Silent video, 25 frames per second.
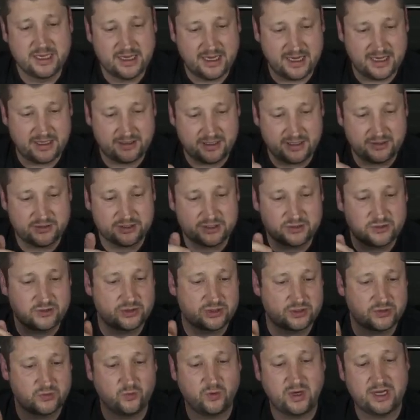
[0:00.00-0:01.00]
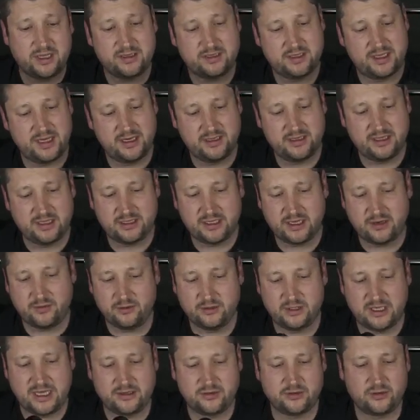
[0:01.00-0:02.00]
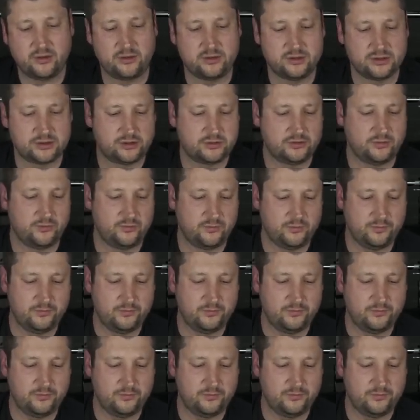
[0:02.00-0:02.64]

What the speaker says: And there is one thing that I would like to also